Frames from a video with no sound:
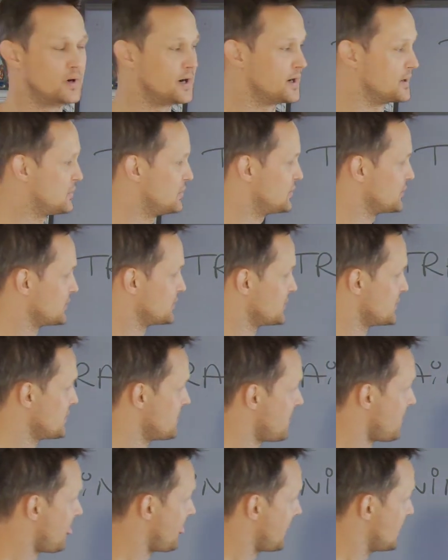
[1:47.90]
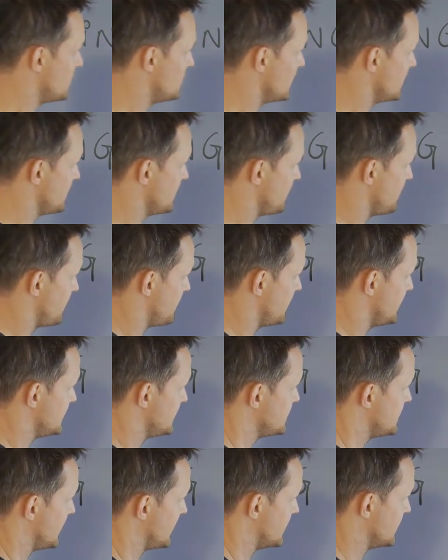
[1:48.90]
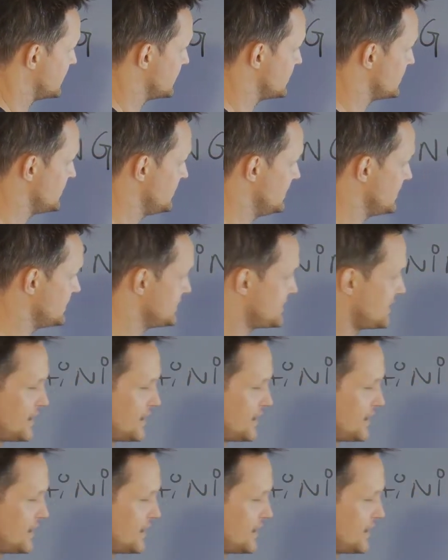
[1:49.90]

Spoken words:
Whiteboard. One of the things that I can do here is